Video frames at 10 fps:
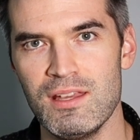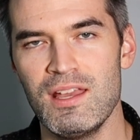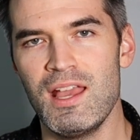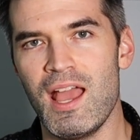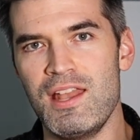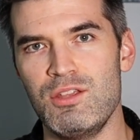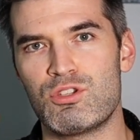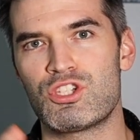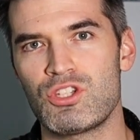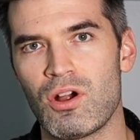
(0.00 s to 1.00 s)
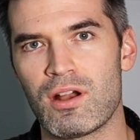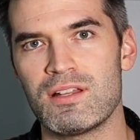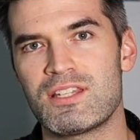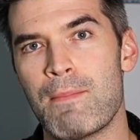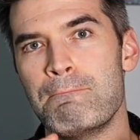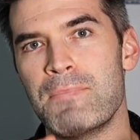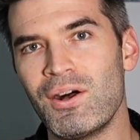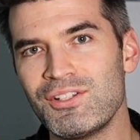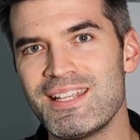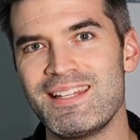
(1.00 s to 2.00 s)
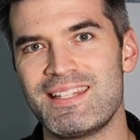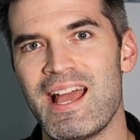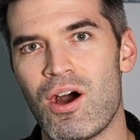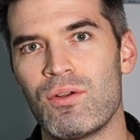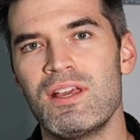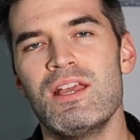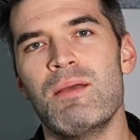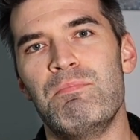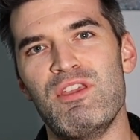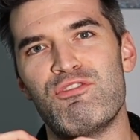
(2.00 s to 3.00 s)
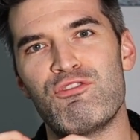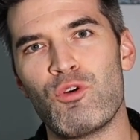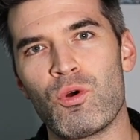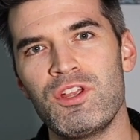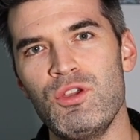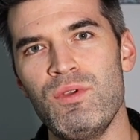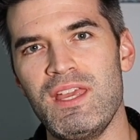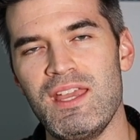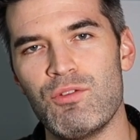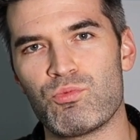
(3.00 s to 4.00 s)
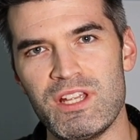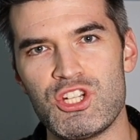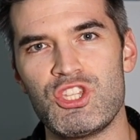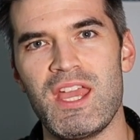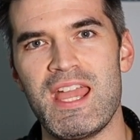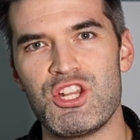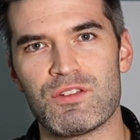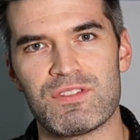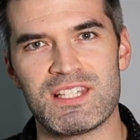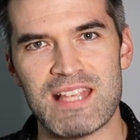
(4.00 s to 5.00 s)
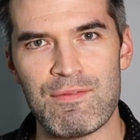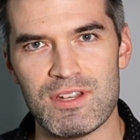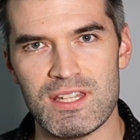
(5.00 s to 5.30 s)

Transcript: and you start to melt it down before you reach the age of 70.